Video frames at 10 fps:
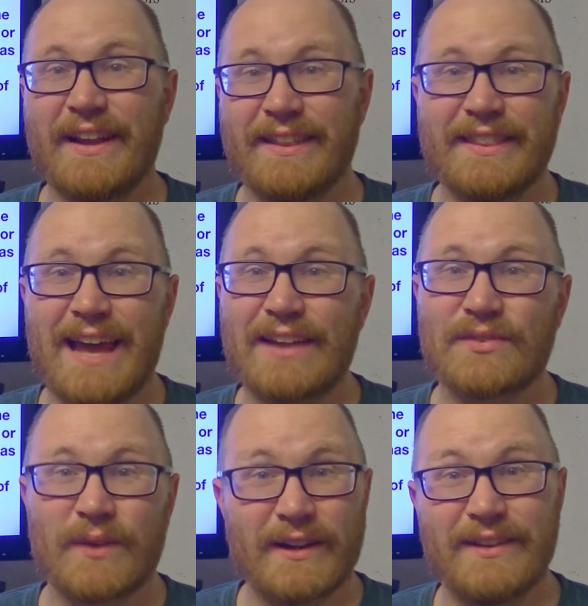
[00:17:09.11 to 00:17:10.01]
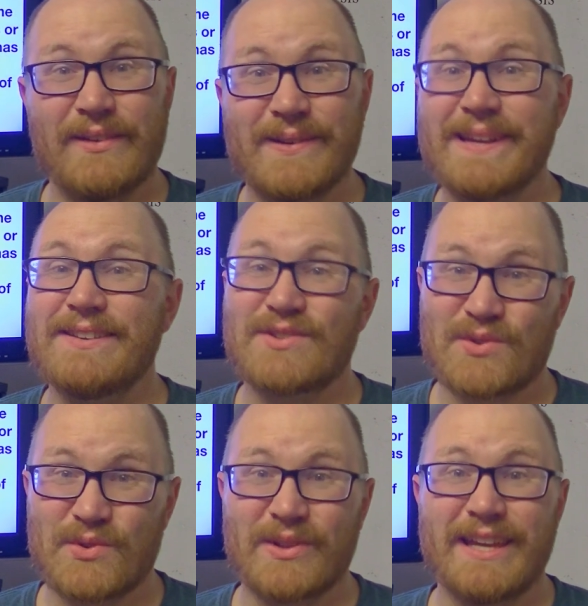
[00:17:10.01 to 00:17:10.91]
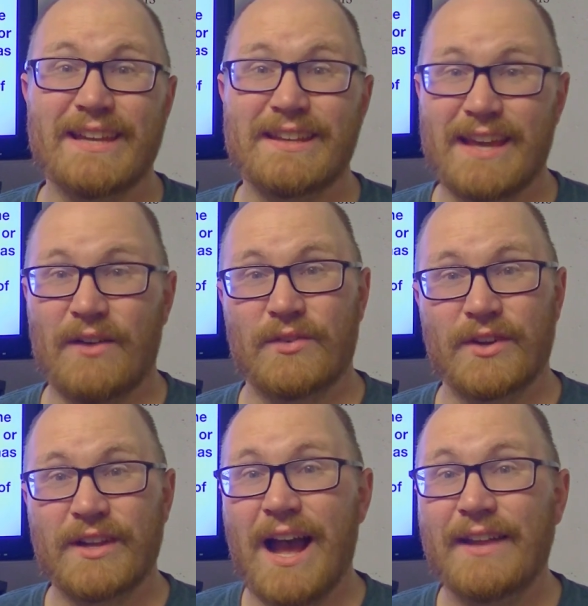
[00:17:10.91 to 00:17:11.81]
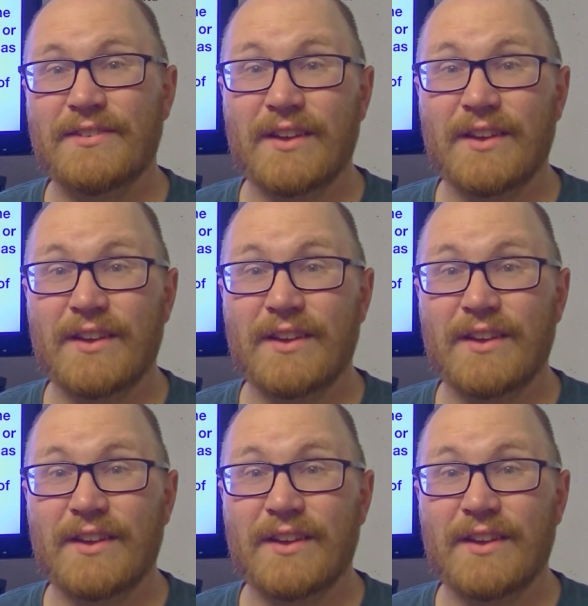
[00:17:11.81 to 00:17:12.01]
and that's where you can truly encounter God.